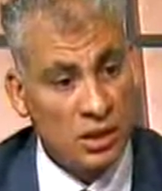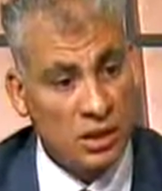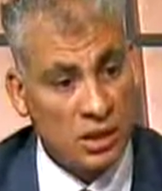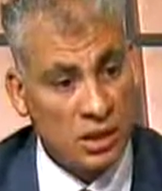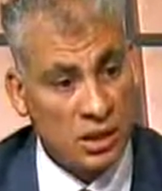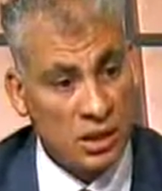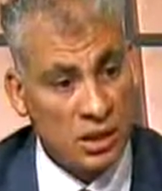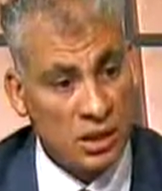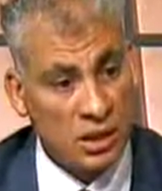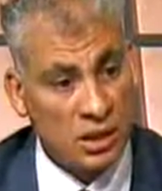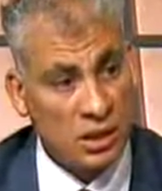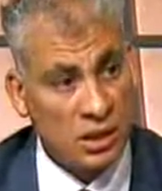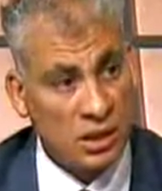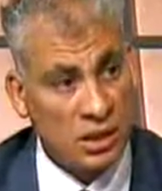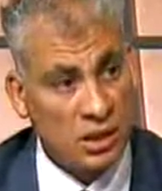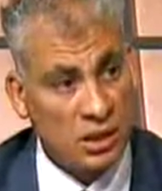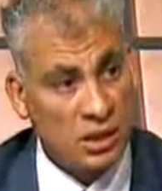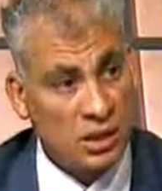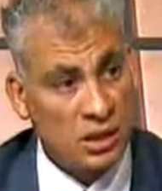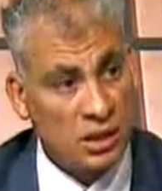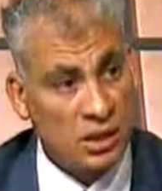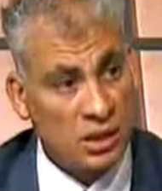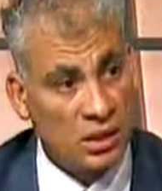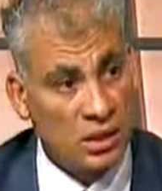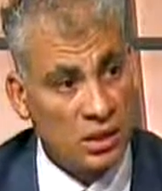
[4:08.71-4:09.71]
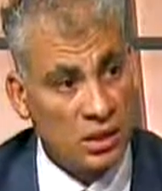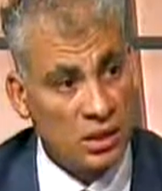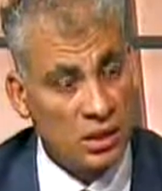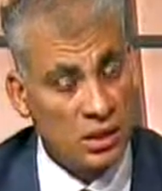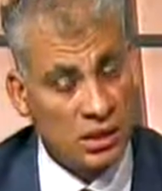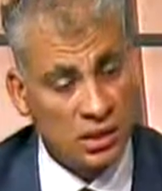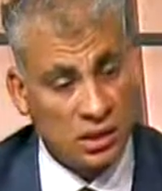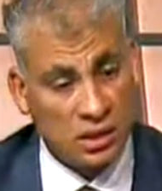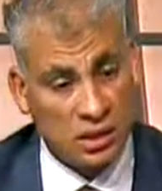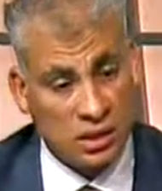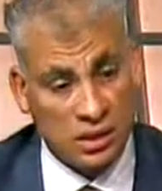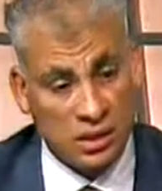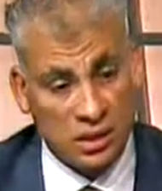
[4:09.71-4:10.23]

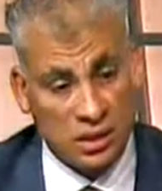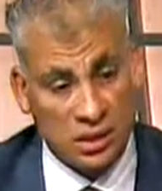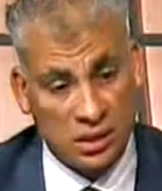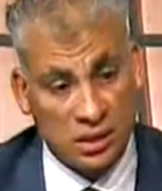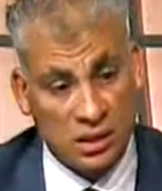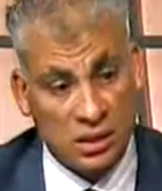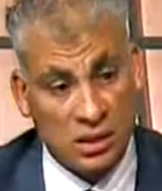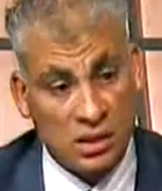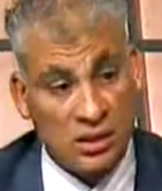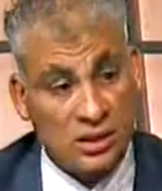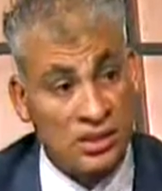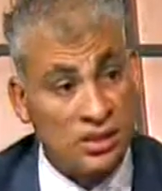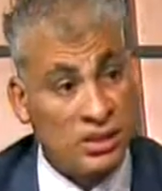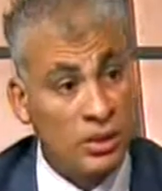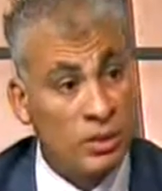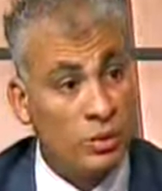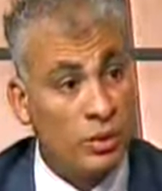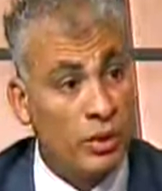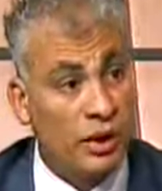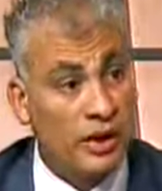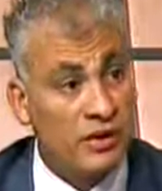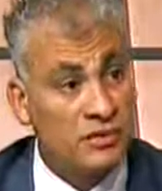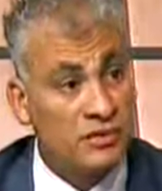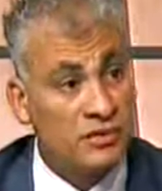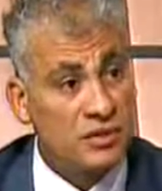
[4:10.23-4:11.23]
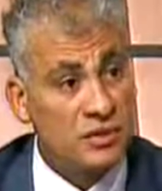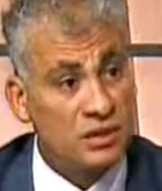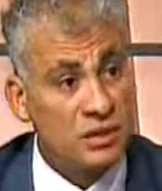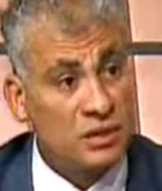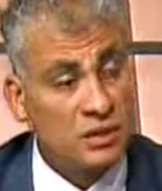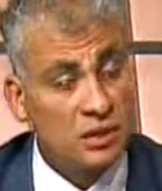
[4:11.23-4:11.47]
the sea waves,